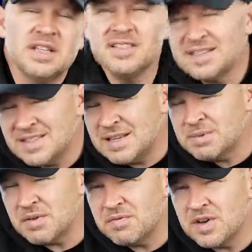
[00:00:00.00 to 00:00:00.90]
It just
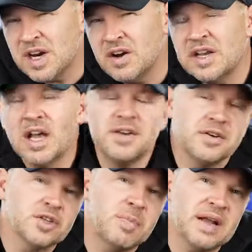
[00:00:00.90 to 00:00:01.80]
seems a very
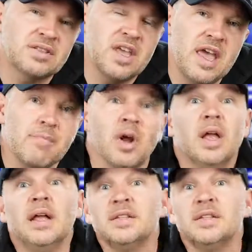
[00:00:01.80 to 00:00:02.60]
under-spec'd camera